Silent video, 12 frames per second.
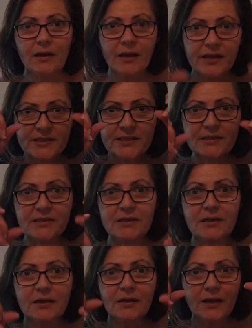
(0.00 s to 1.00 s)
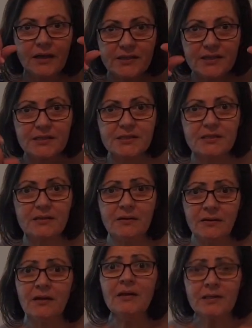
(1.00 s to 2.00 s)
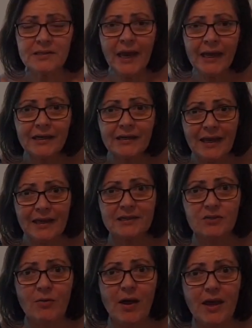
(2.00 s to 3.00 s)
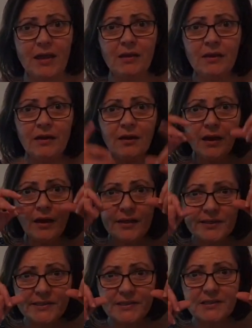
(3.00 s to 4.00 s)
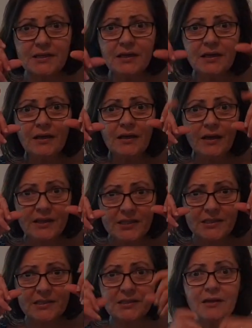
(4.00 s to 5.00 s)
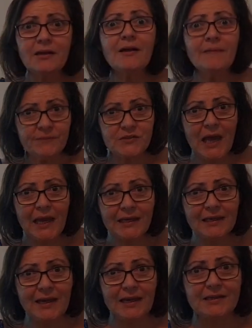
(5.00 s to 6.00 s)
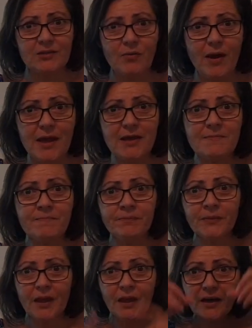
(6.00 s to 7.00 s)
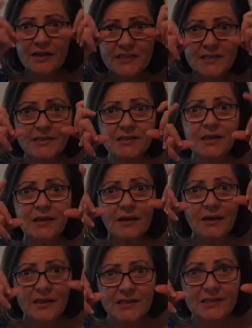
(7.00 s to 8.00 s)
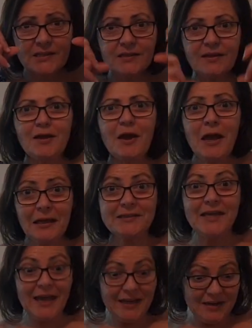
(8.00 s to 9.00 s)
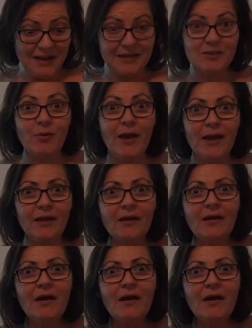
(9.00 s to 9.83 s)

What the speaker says: Kss, kss, take an x-ray. Kss, kss, take an x-ray. Kss, kss, take an x-ray